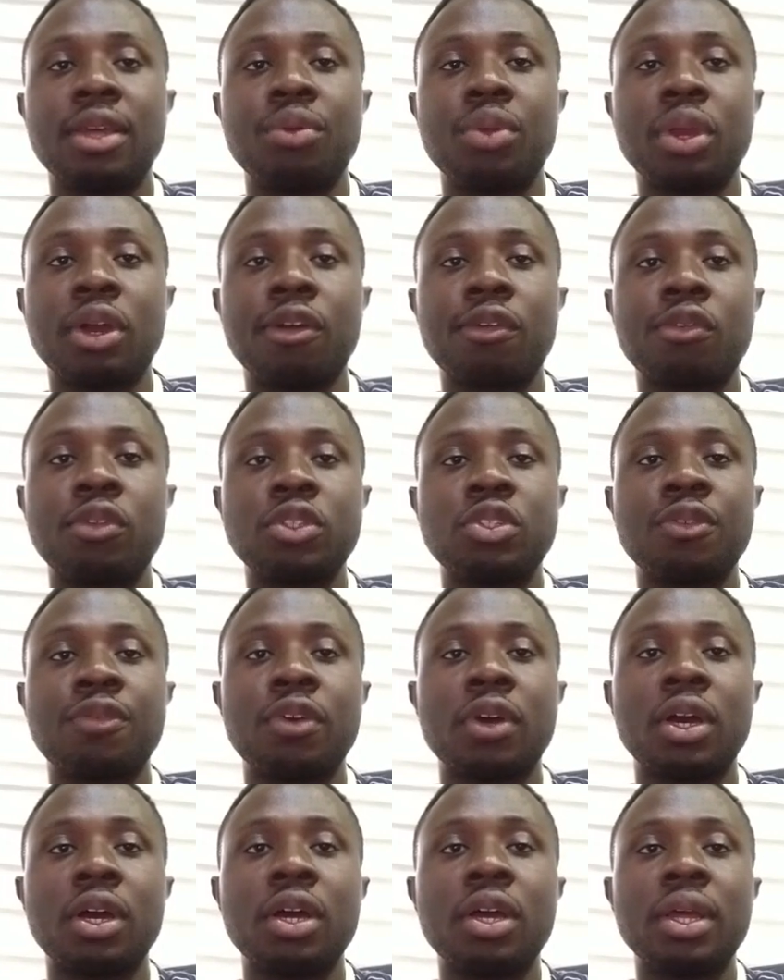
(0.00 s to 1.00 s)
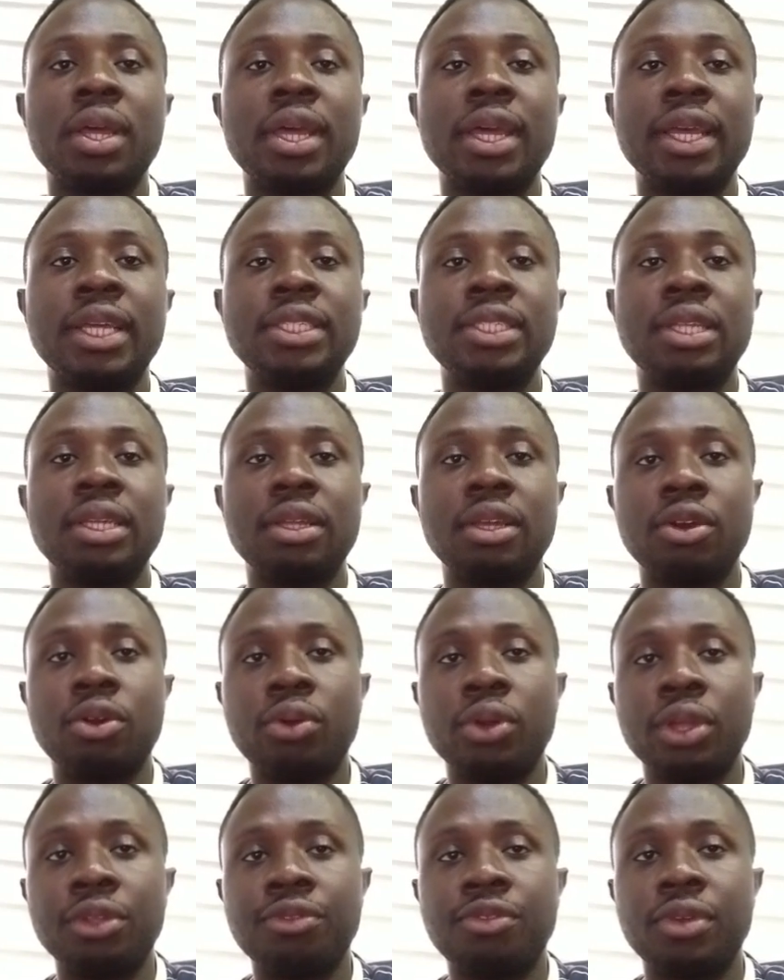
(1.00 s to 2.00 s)
Then we have Christopher
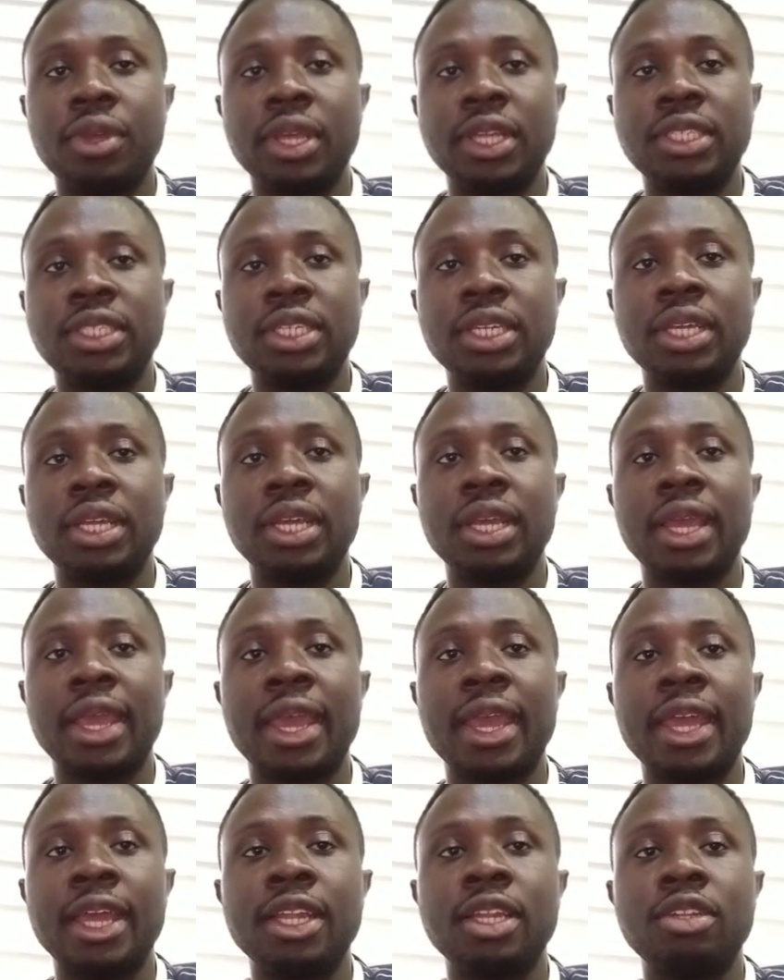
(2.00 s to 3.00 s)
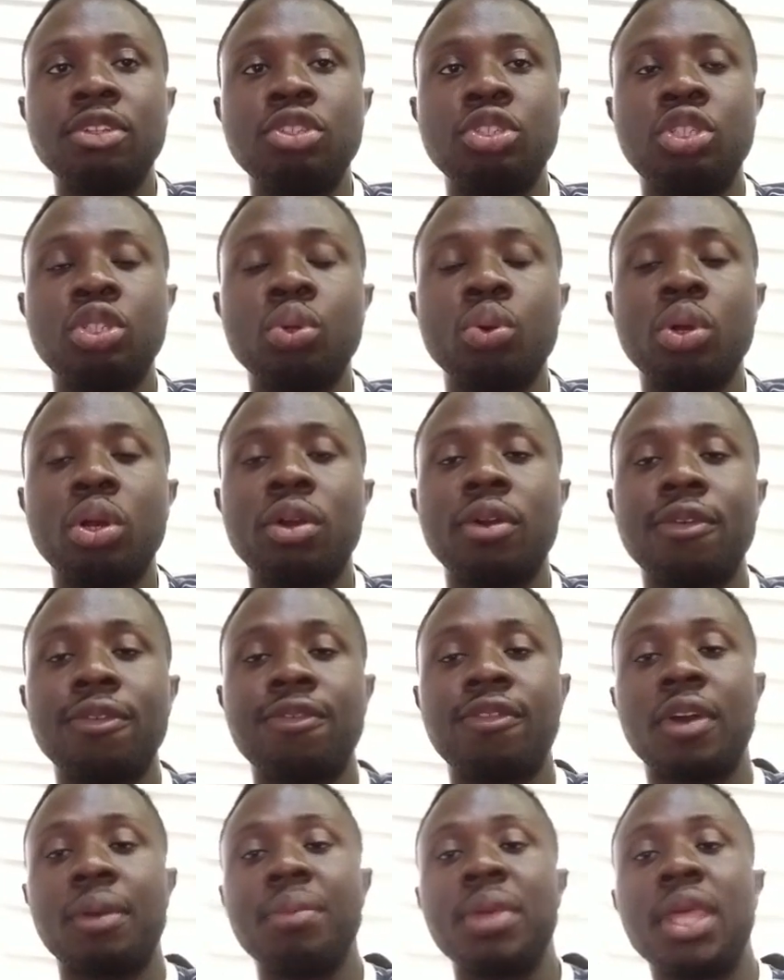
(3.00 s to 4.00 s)
Ntieje and Joel
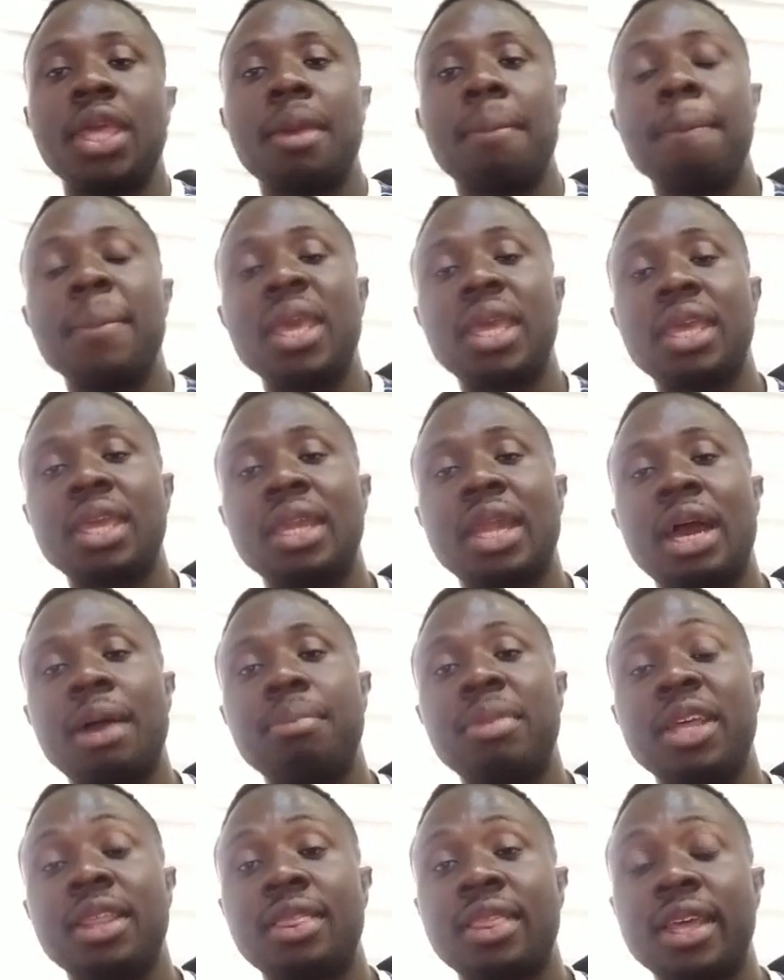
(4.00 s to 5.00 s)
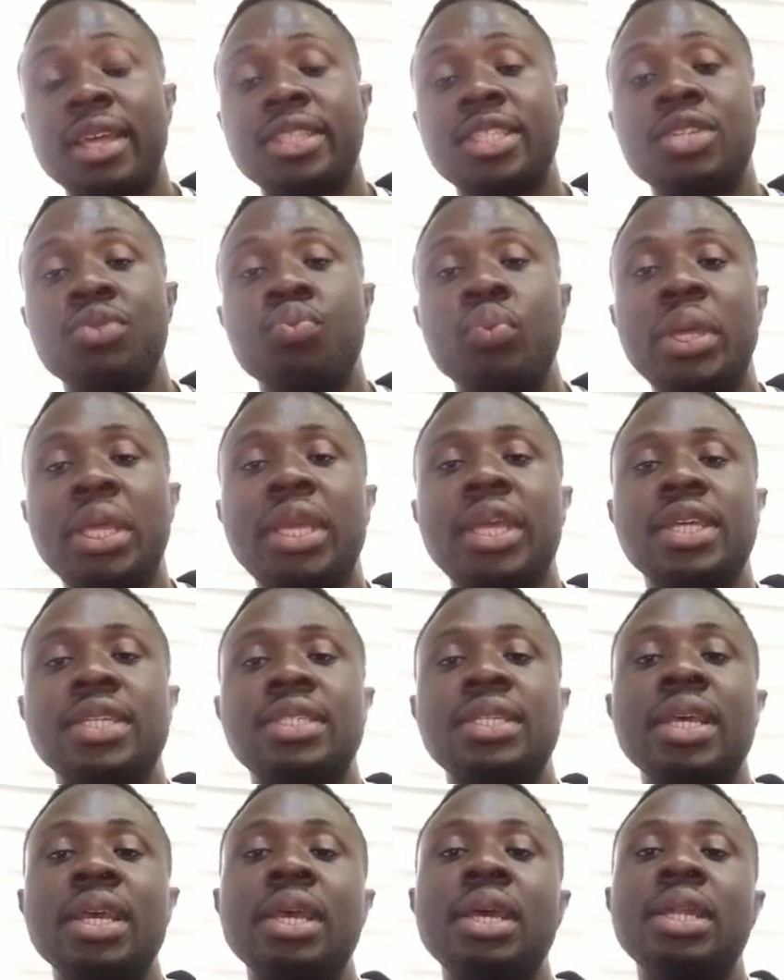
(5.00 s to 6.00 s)
Famille making up the 13
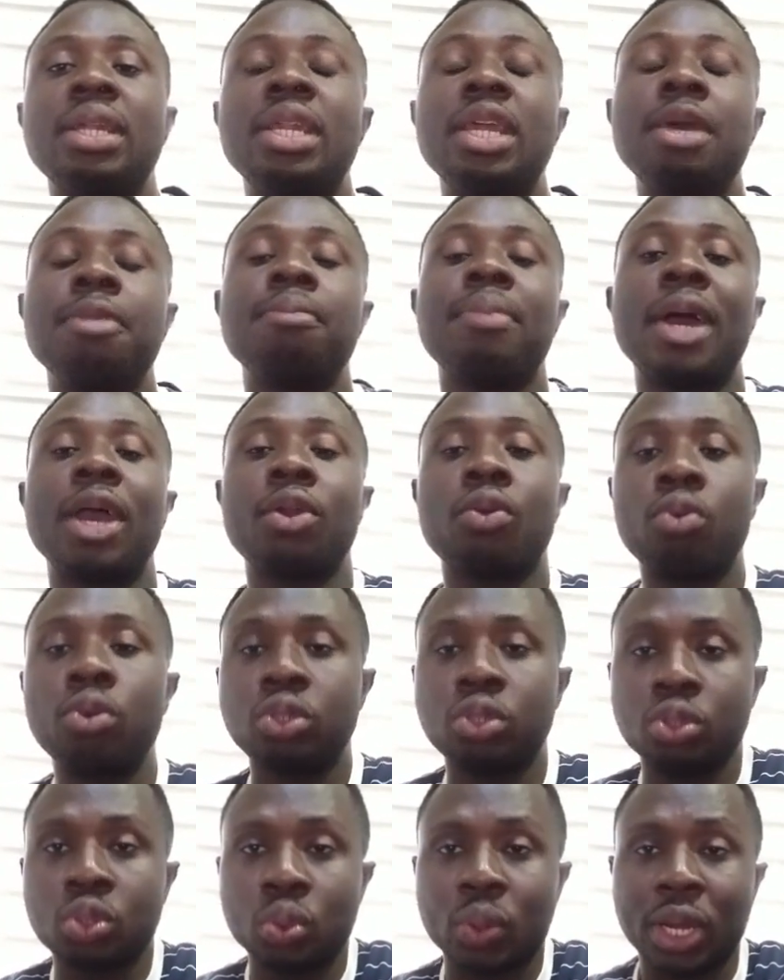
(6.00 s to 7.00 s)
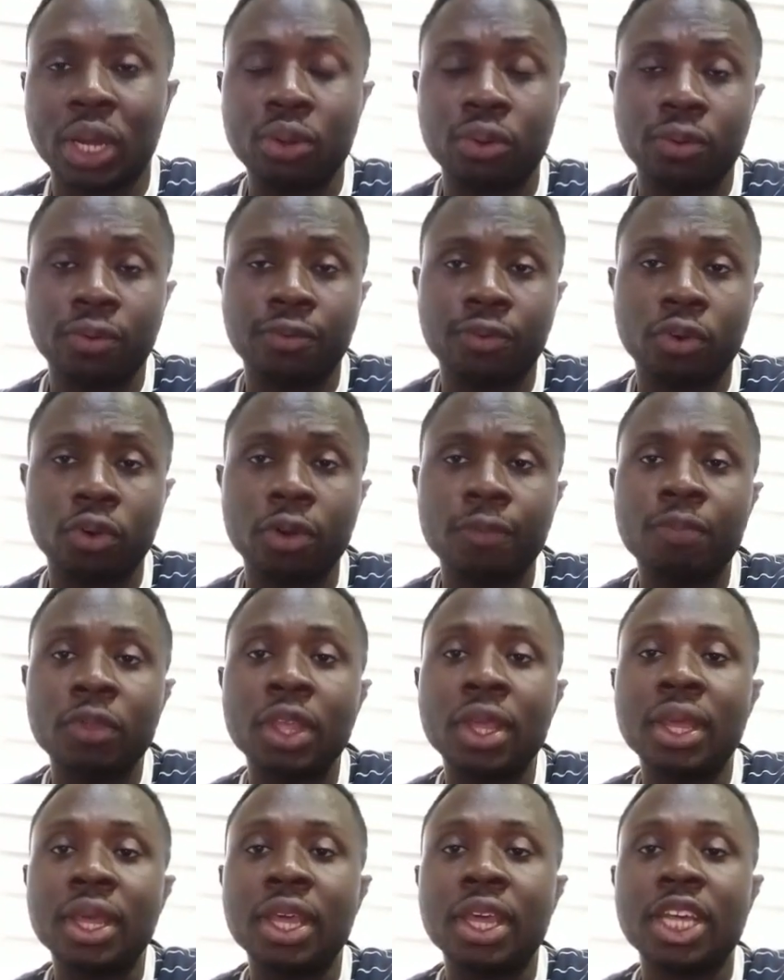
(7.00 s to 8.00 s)
wingers named by Coach Otuado for
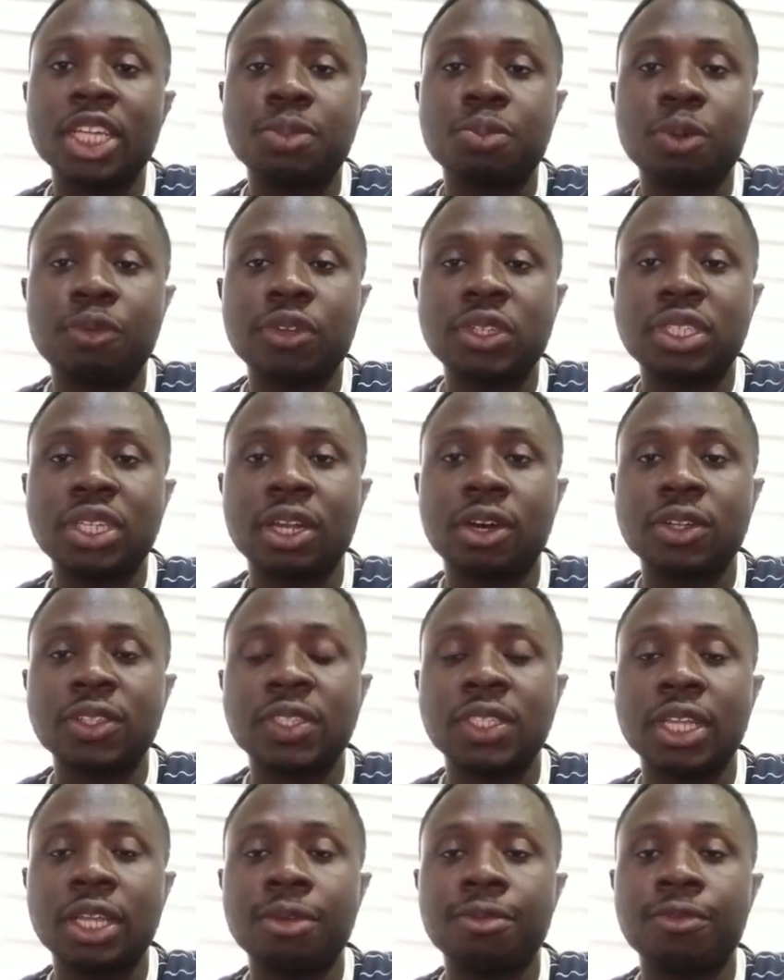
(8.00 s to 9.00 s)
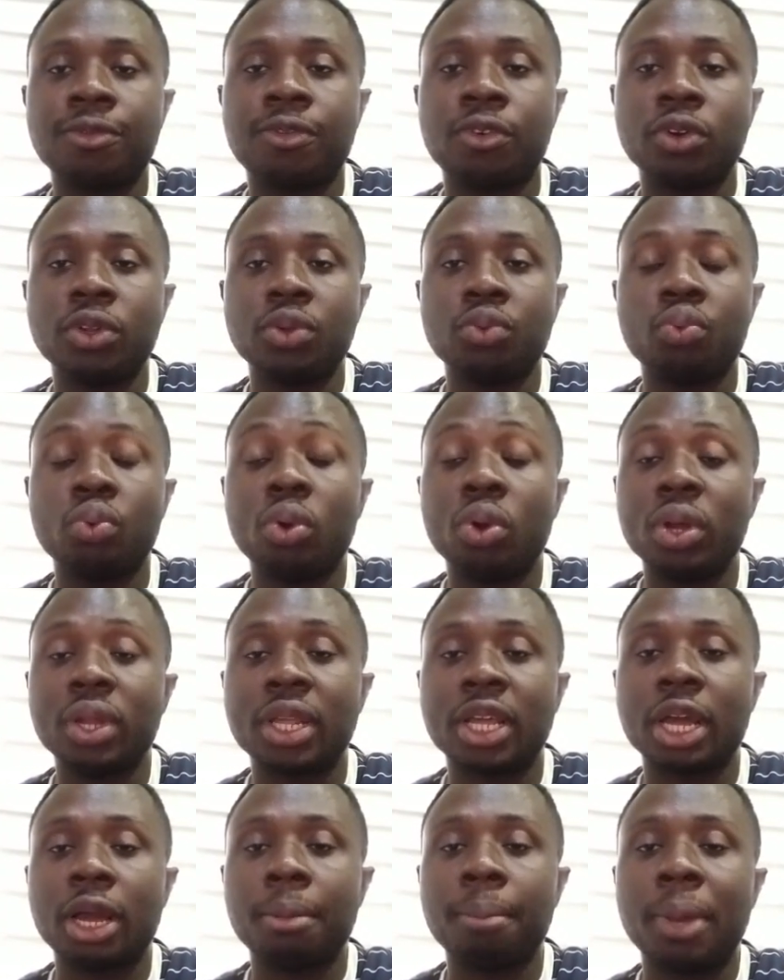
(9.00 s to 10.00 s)
his provisional team for the
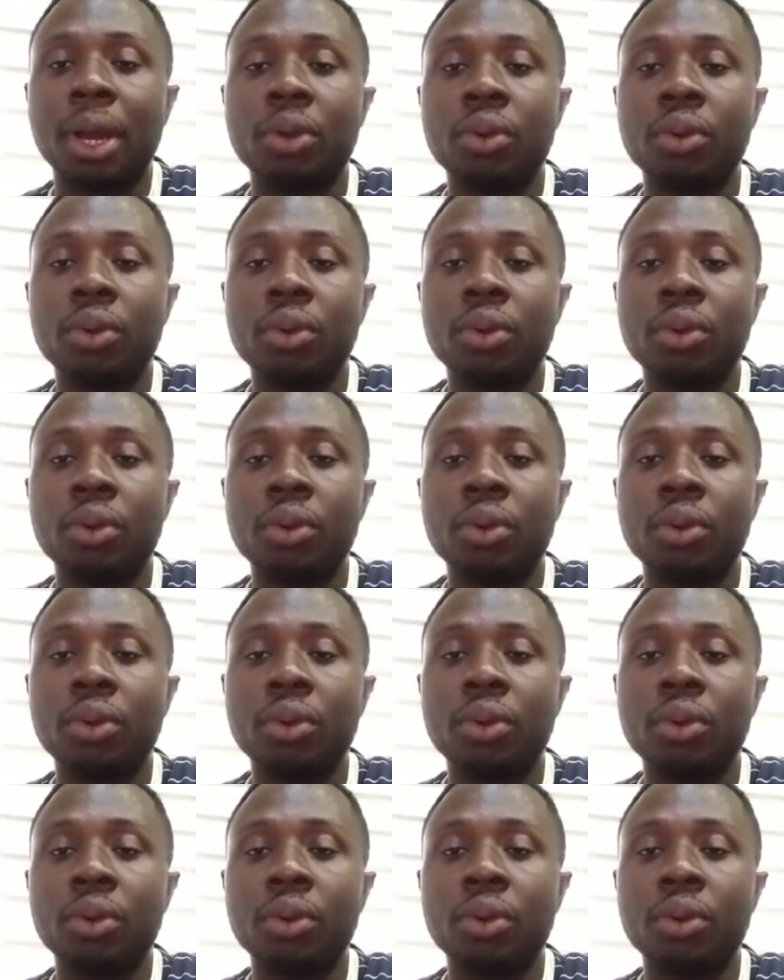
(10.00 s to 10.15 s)
World Cup.